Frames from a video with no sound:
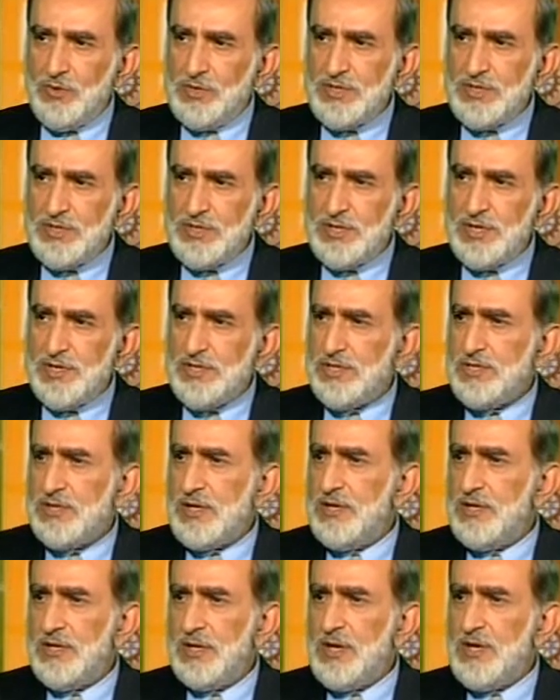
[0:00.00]
What is the case
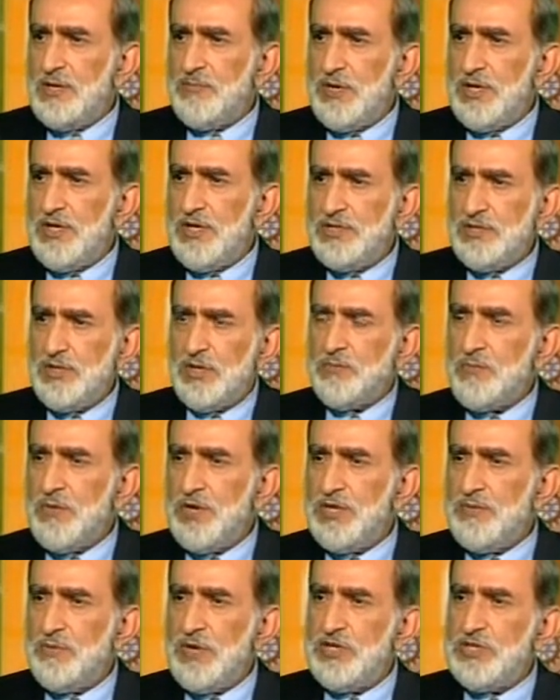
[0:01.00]
is I, I my, he's got
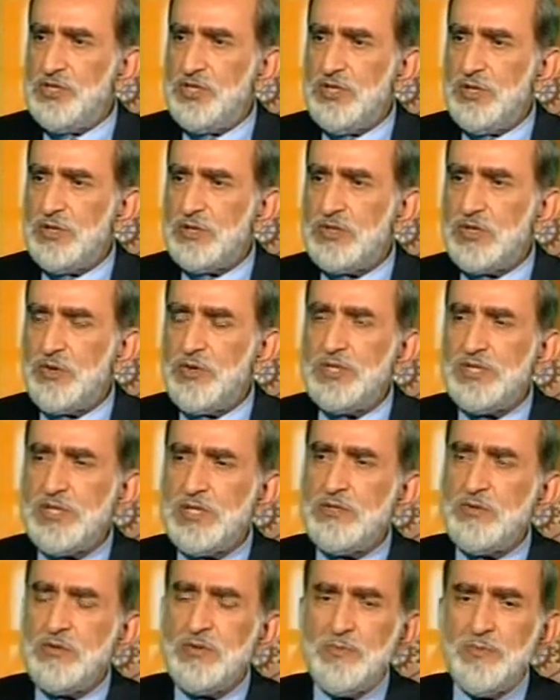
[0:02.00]
my, my shield. So he
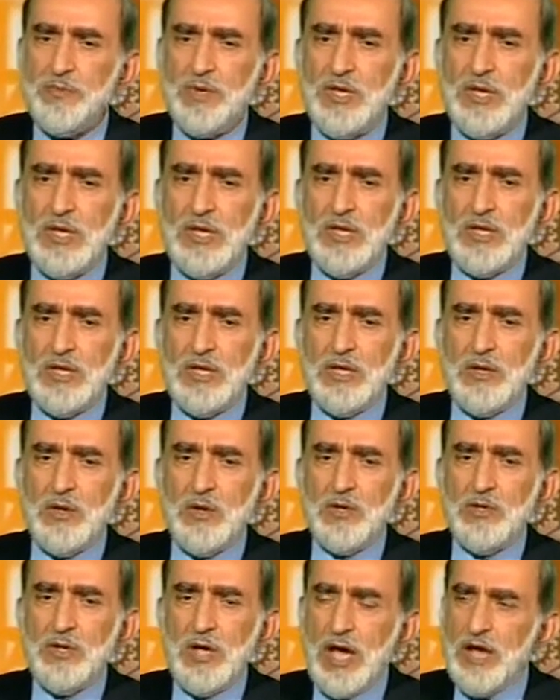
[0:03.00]
said to him,
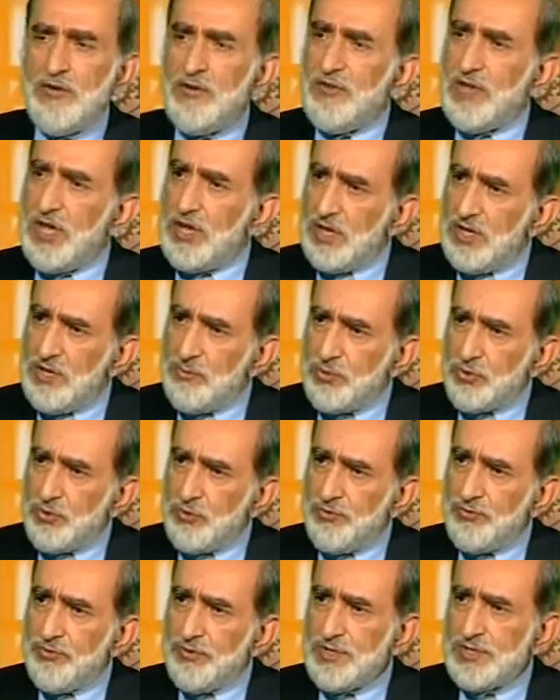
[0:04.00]
having any
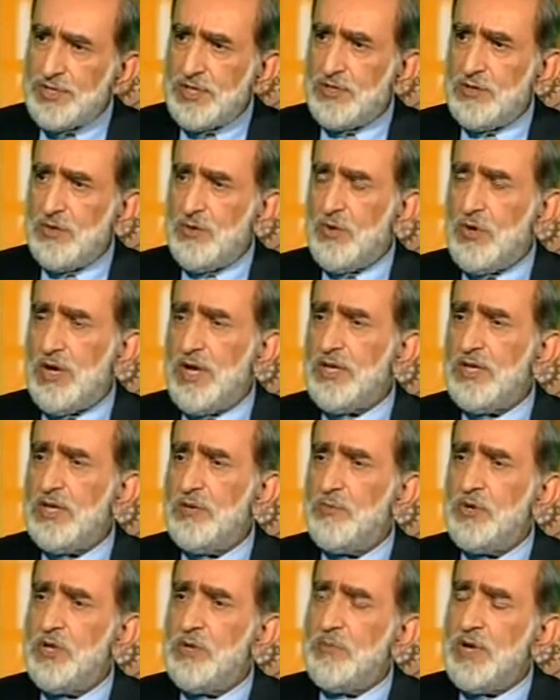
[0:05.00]
proof? He said, no, I
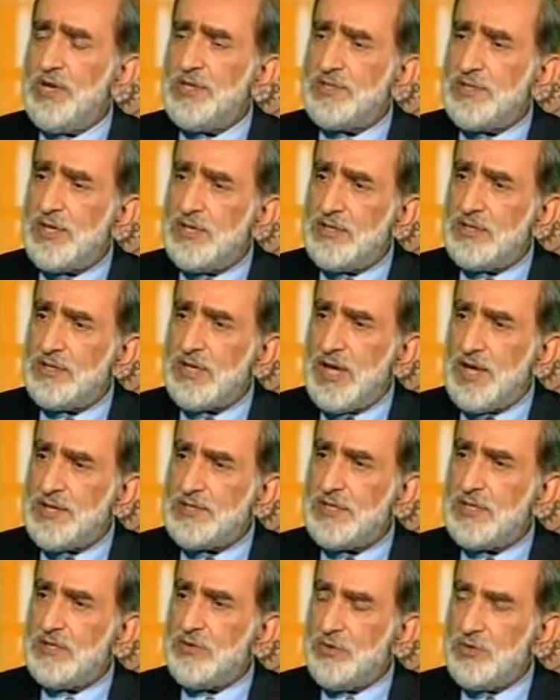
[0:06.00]
can bring my sons,
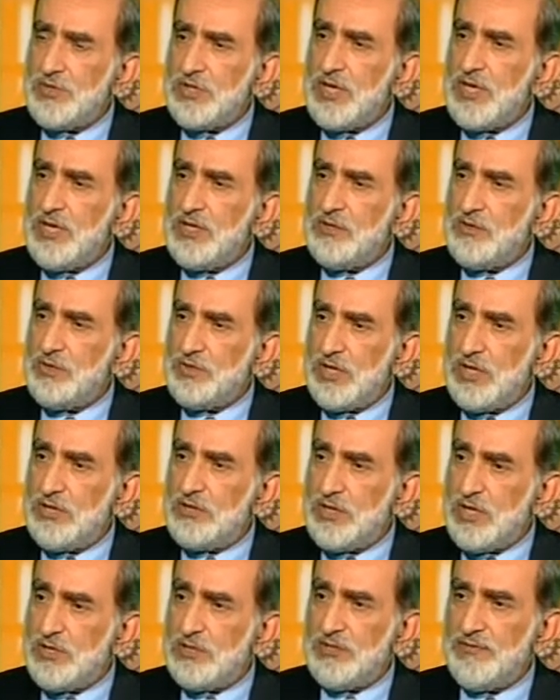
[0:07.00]
Hassan, Hussein, to
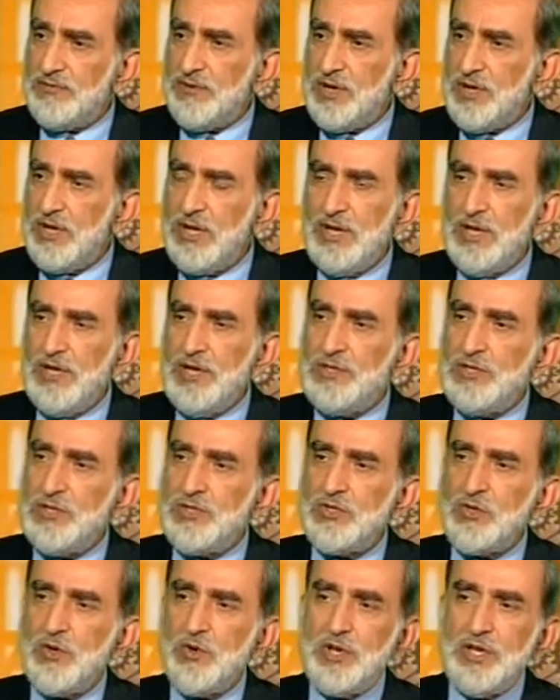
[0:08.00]
te testify. He
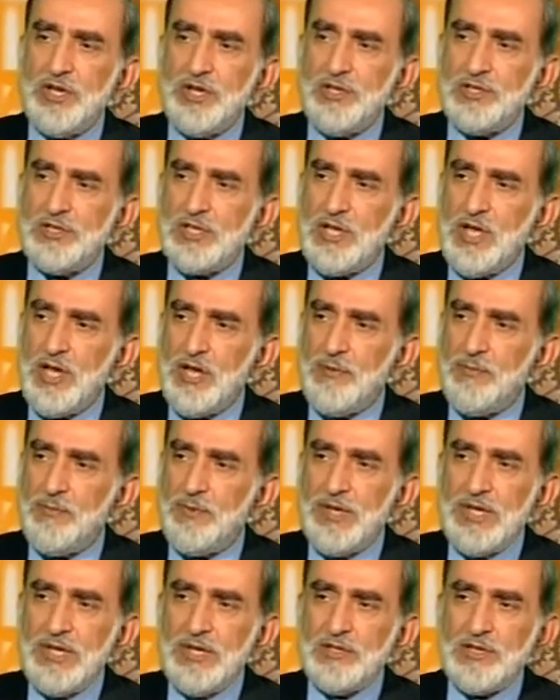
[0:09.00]
said, sorry, in
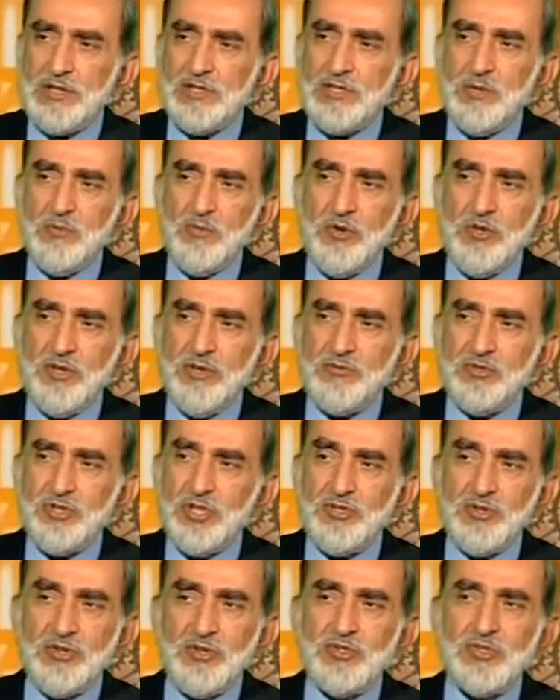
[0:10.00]
Islam, testimony of
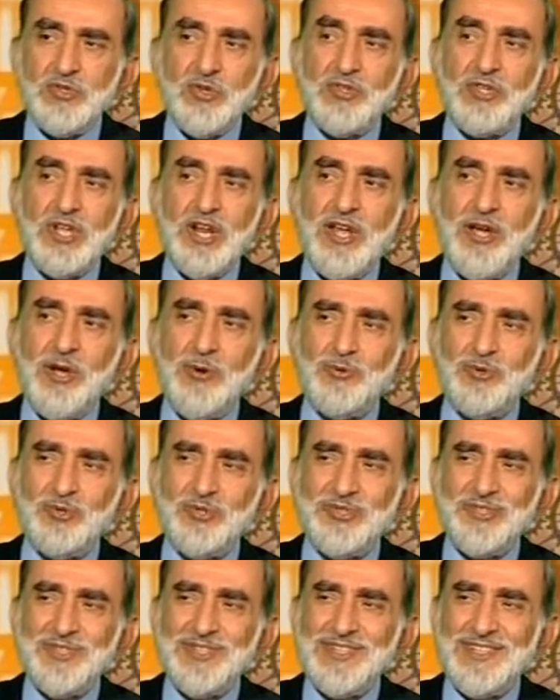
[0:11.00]
children is not
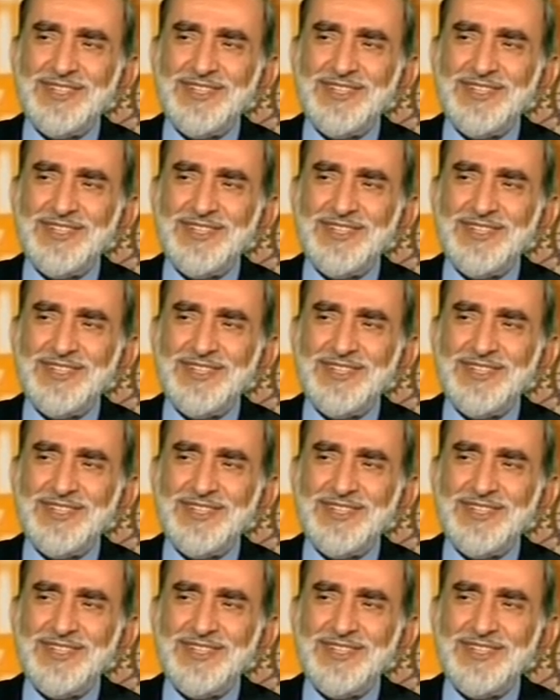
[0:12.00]
allowed.